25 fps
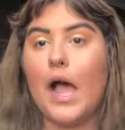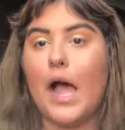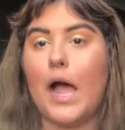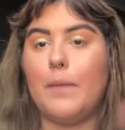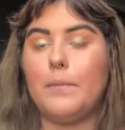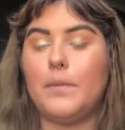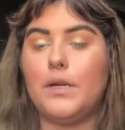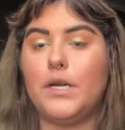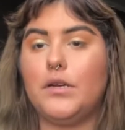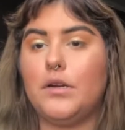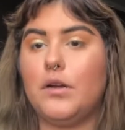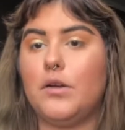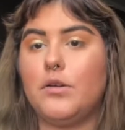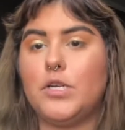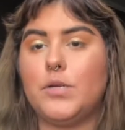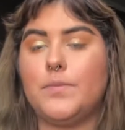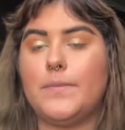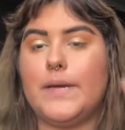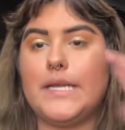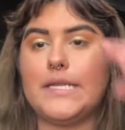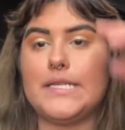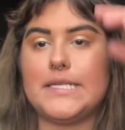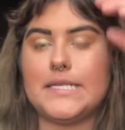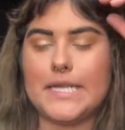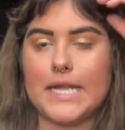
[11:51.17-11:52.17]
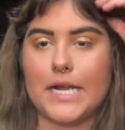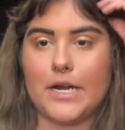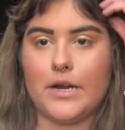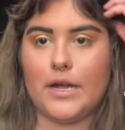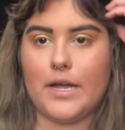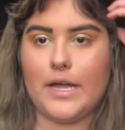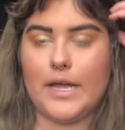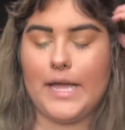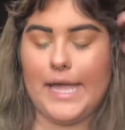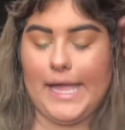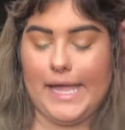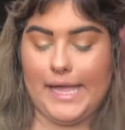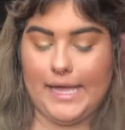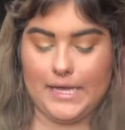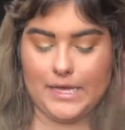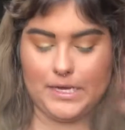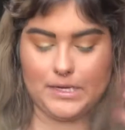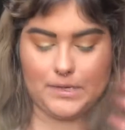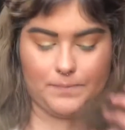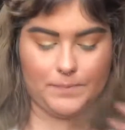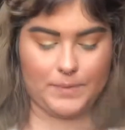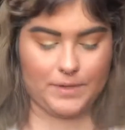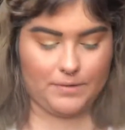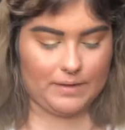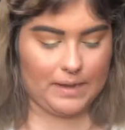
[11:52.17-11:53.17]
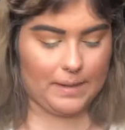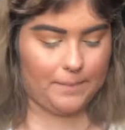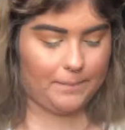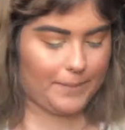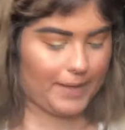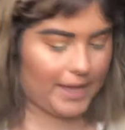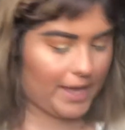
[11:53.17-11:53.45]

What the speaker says: I'm gonna go do mascara and be right